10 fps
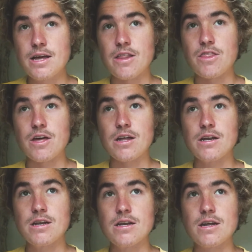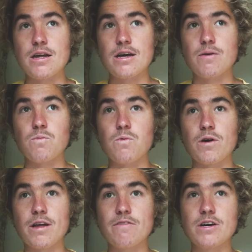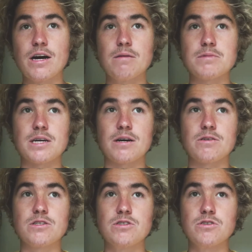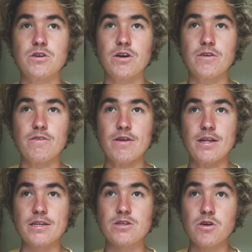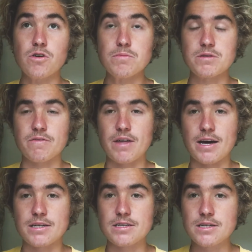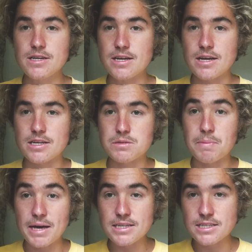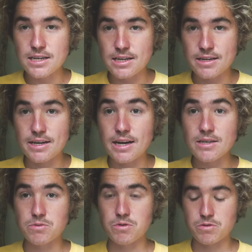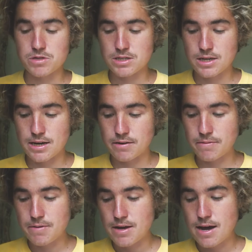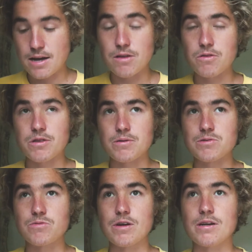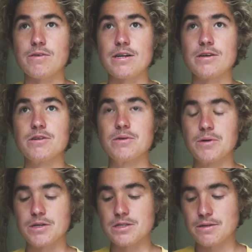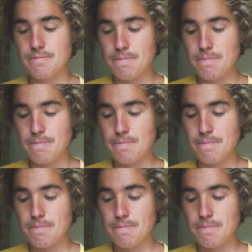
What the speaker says: then whatever comes out in terms of that is basically linked with your style. And I thought that was a really, really good quote.